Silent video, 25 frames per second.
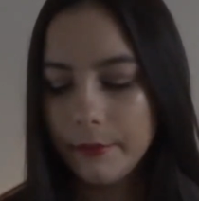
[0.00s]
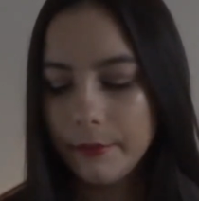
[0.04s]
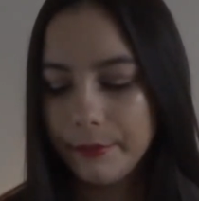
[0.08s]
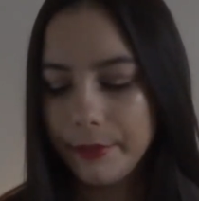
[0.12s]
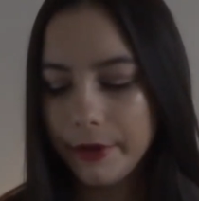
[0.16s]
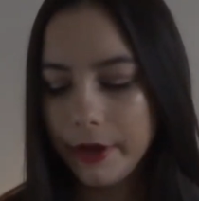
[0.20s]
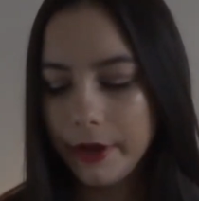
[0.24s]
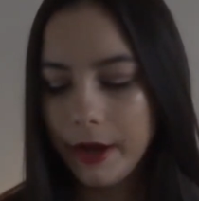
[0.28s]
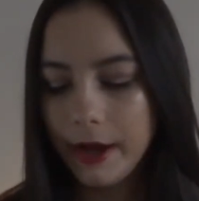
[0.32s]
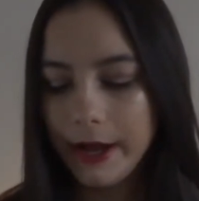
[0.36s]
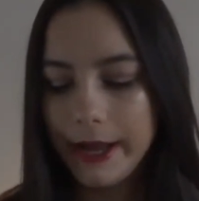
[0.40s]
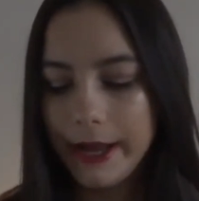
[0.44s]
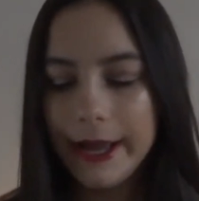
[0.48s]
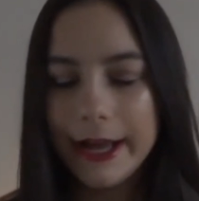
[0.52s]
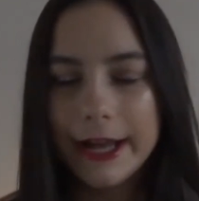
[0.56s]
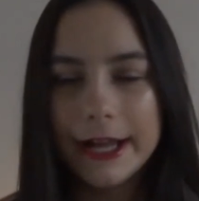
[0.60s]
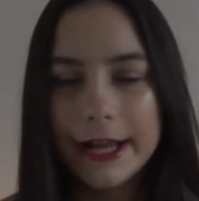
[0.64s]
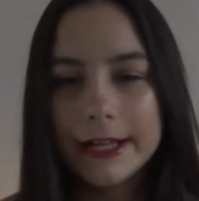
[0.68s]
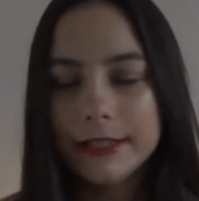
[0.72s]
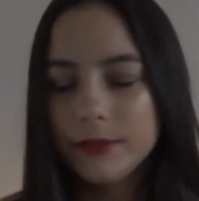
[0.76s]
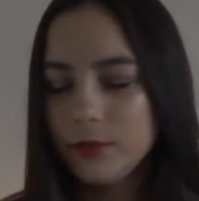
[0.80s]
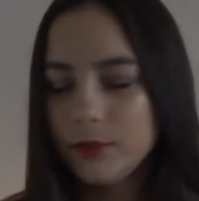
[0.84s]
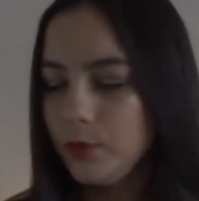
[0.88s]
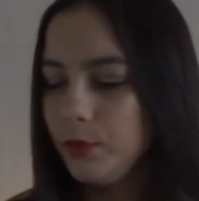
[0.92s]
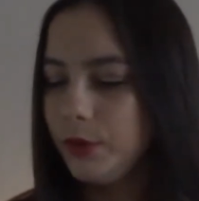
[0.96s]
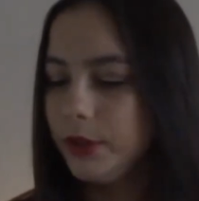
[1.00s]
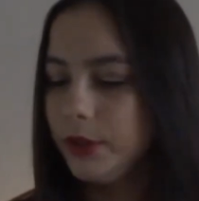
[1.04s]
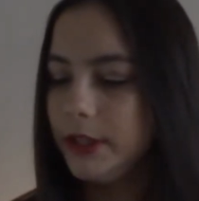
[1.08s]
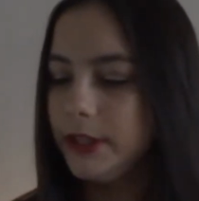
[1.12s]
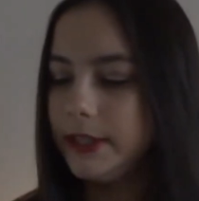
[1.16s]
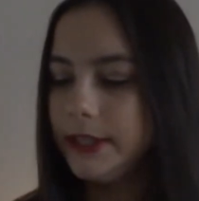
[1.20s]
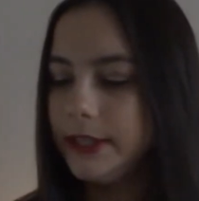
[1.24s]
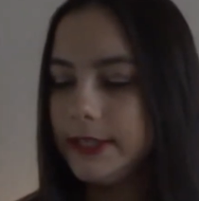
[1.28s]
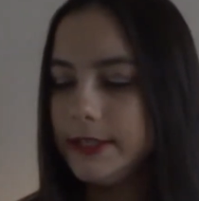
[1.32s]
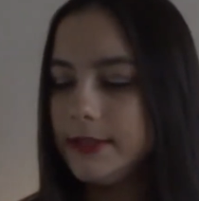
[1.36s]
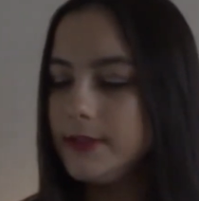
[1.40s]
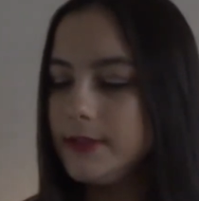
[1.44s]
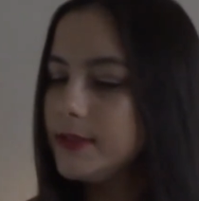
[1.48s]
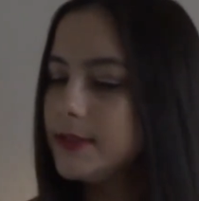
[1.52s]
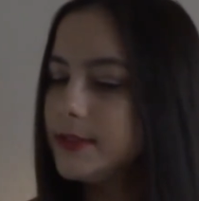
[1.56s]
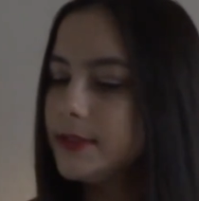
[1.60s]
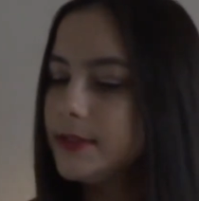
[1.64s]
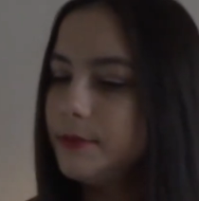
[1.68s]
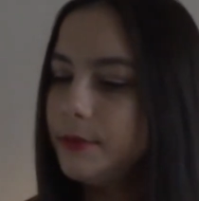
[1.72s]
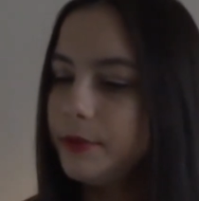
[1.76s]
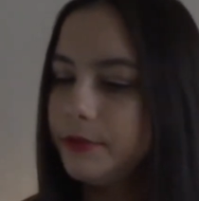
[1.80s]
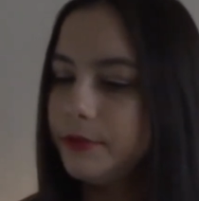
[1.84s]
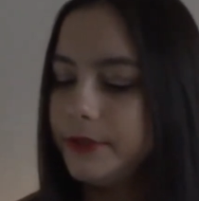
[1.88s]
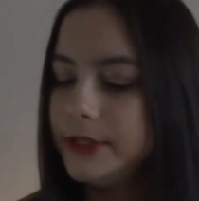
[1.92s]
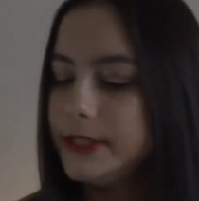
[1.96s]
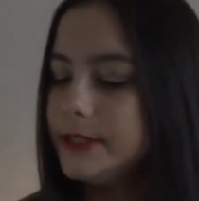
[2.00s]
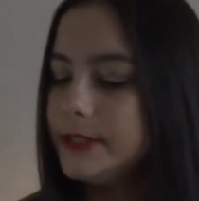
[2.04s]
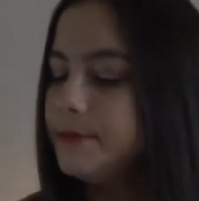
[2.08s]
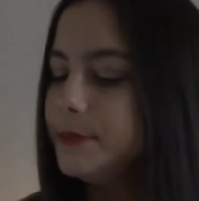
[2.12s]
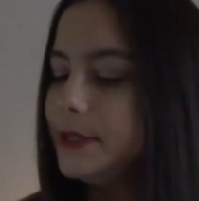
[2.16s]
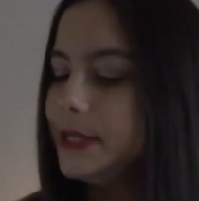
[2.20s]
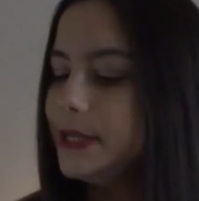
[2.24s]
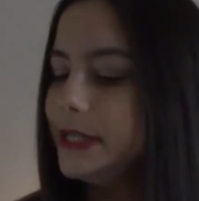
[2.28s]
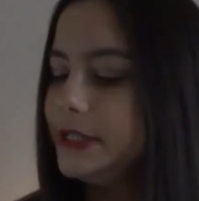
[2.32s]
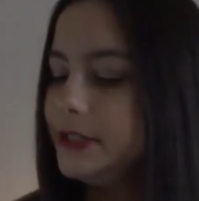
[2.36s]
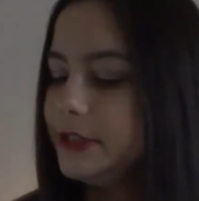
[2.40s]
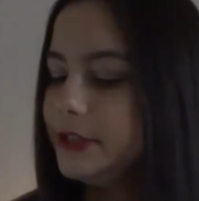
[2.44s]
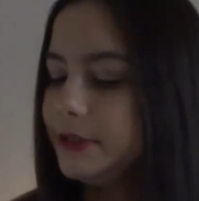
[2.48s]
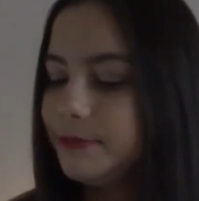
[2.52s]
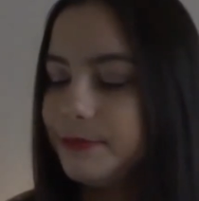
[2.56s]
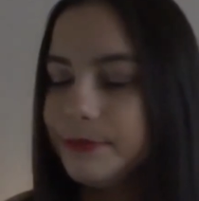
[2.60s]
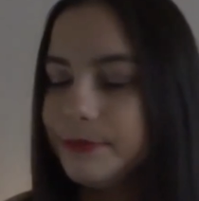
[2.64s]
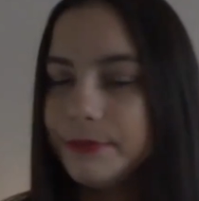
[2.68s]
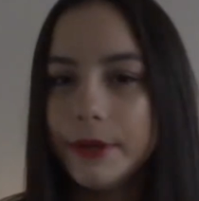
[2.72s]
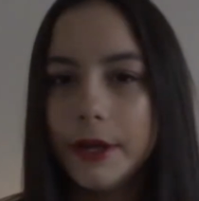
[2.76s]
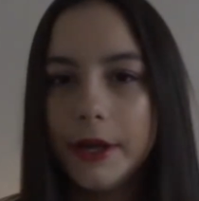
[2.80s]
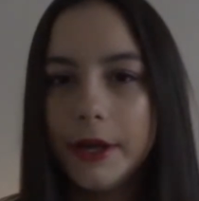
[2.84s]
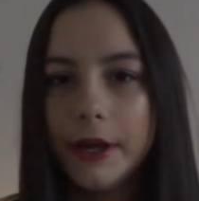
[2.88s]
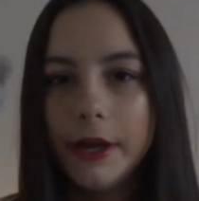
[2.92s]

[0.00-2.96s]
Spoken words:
But I had one of these St. Moritz medium